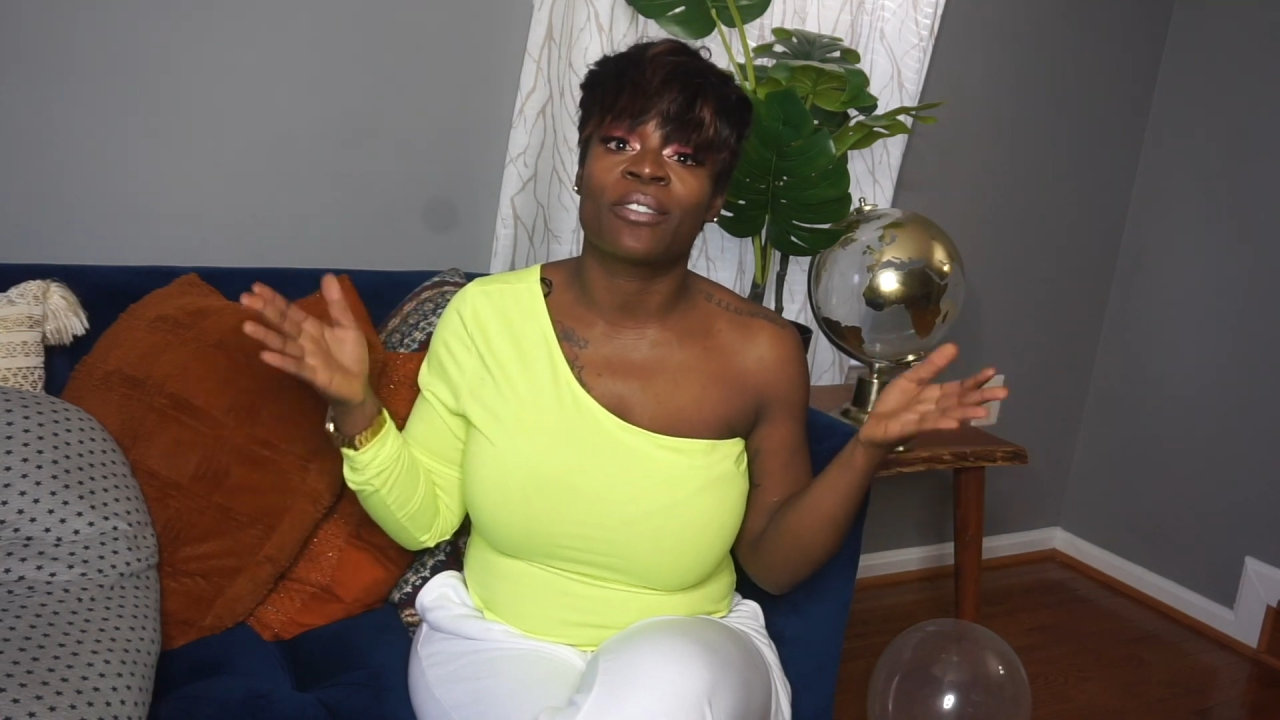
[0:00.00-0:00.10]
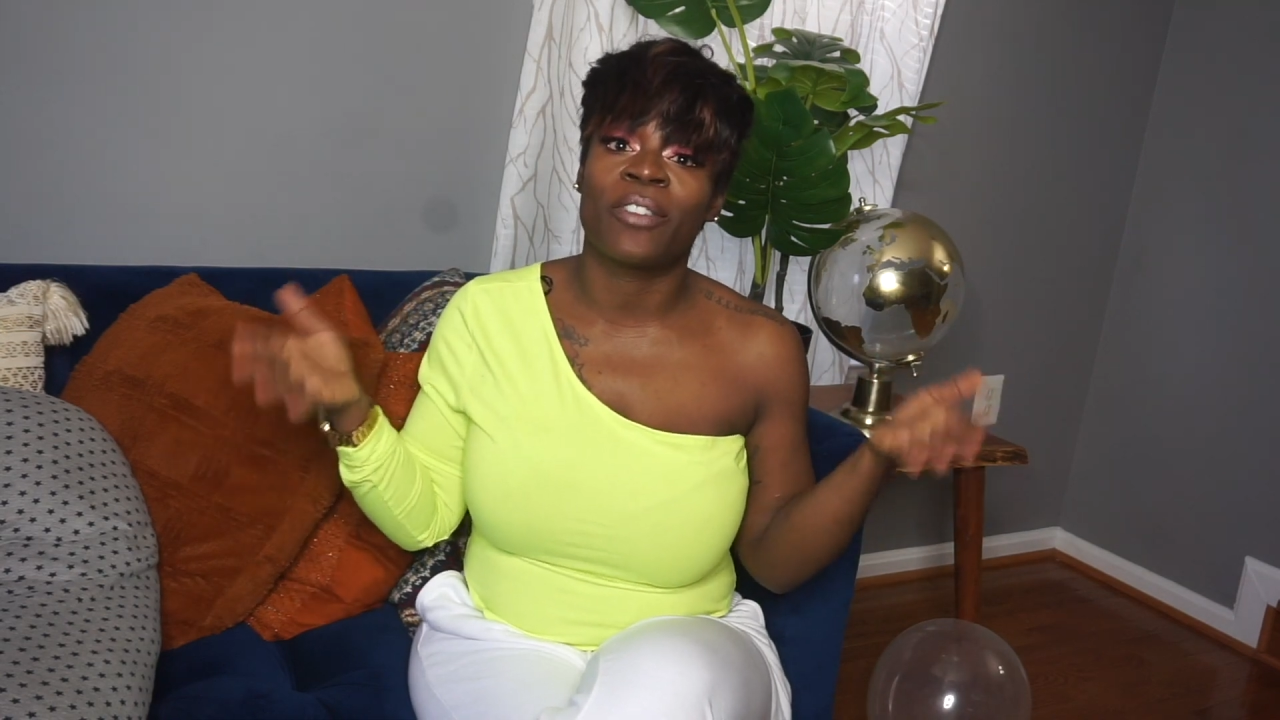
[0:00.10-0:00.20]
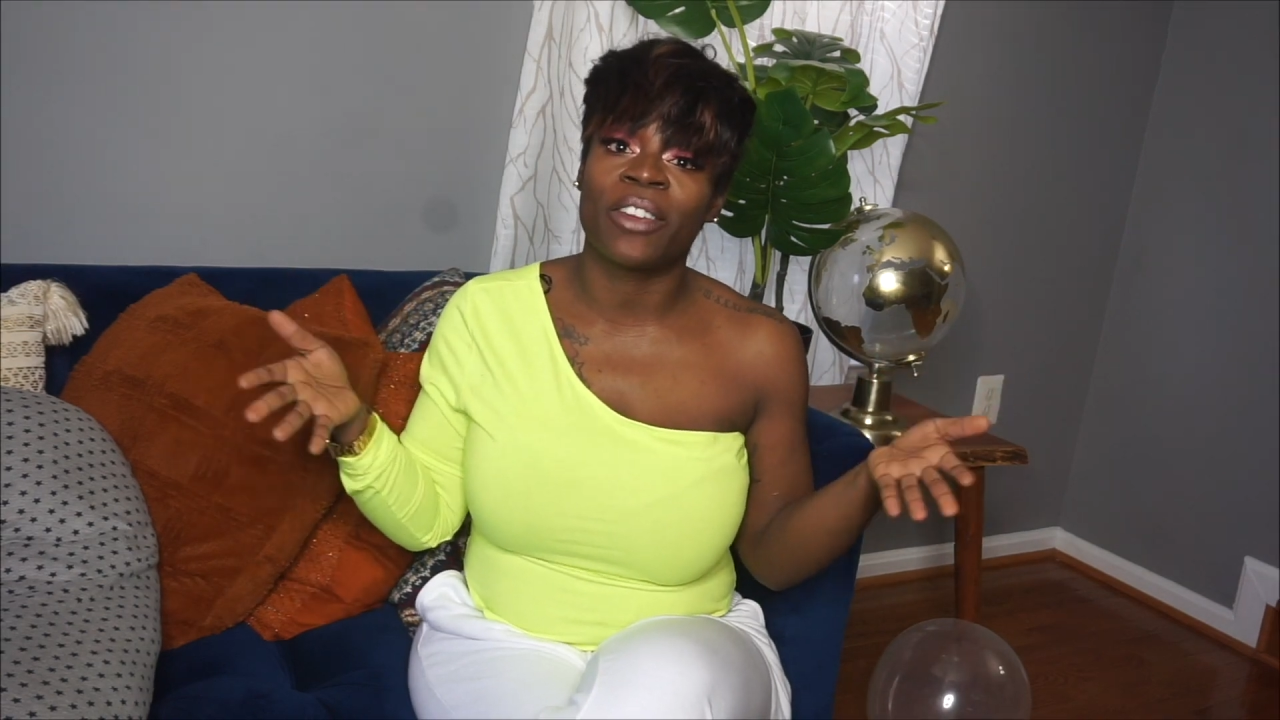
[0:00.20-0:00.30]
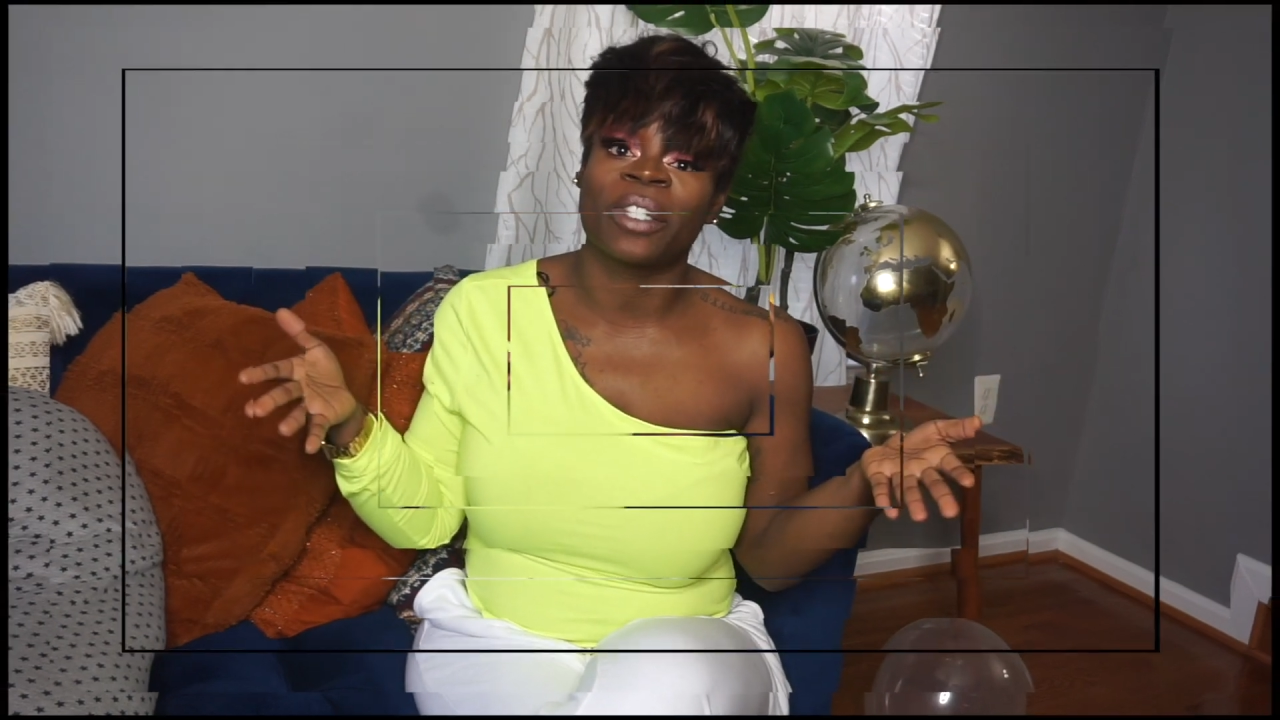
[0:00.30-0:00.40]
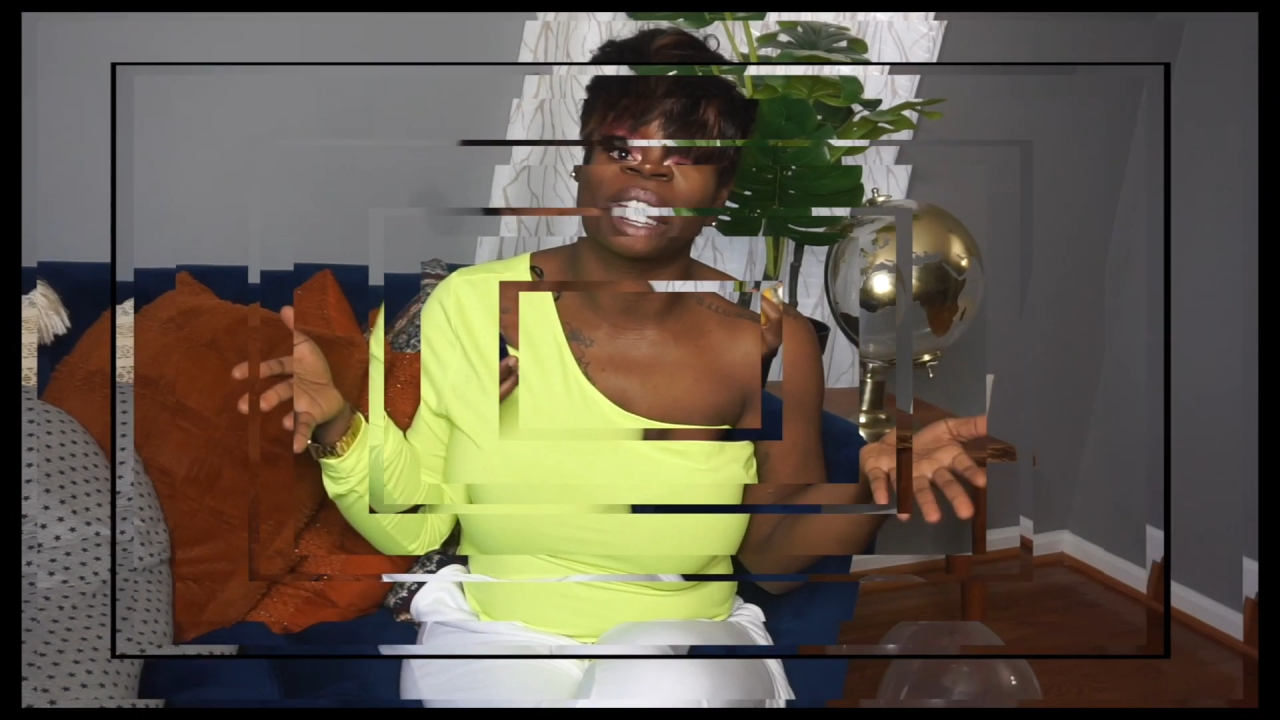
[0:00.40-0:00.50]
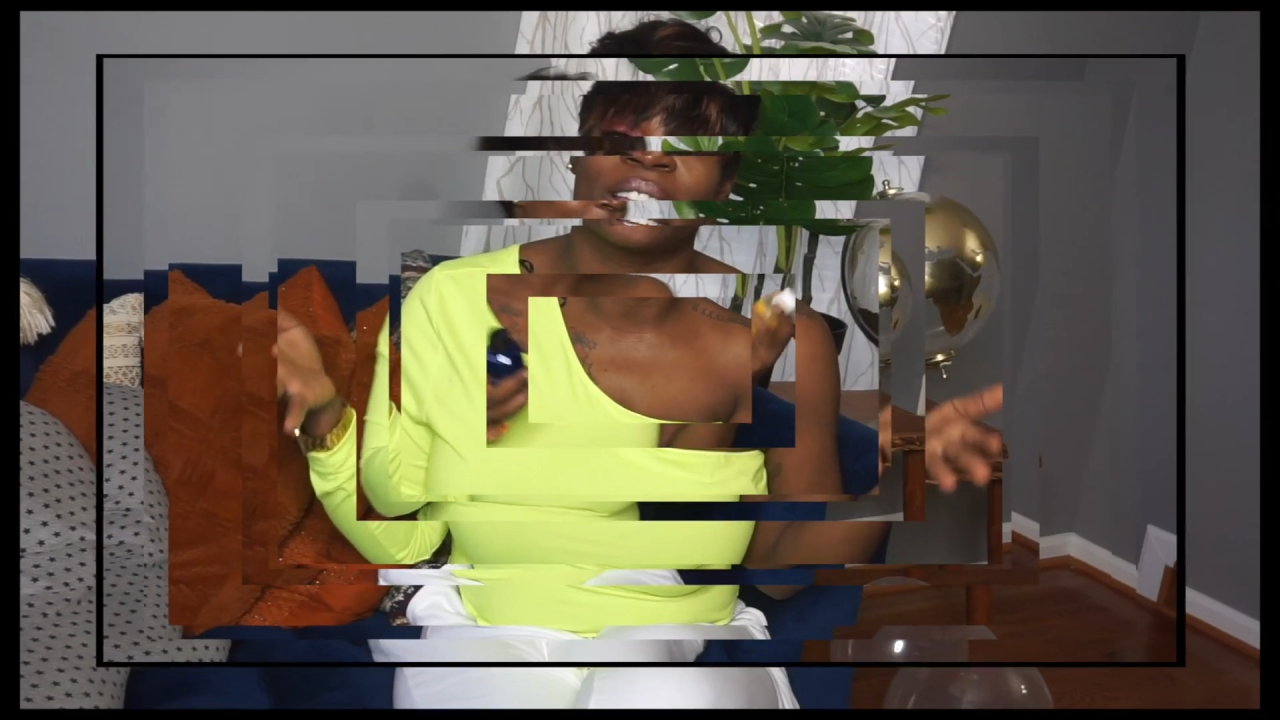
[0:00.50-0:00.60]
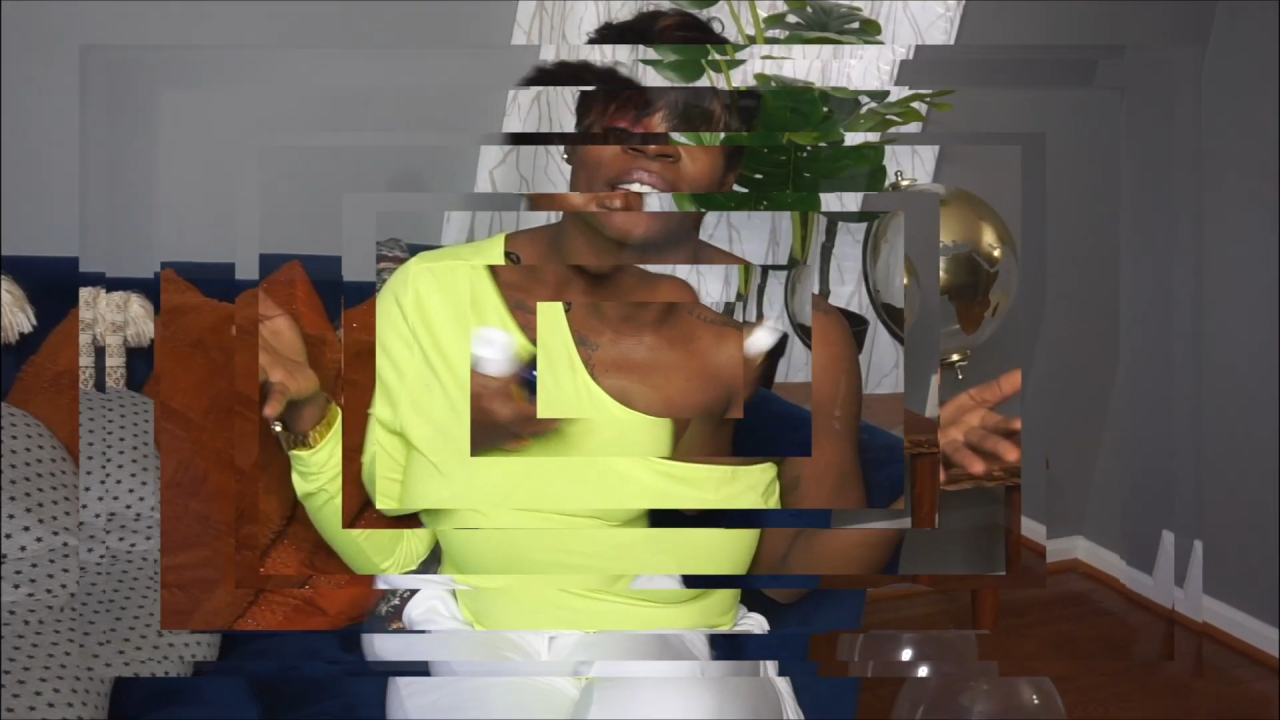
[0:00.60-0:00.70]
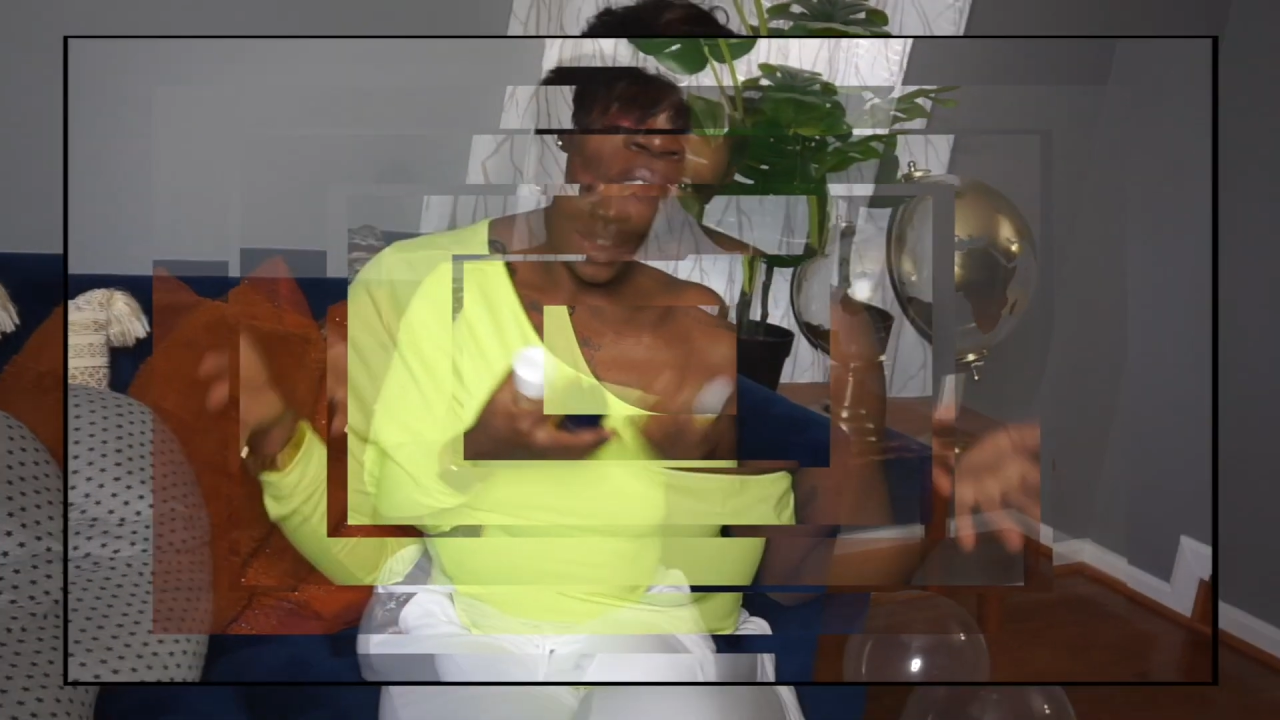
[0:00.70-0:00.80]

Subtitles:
faithfully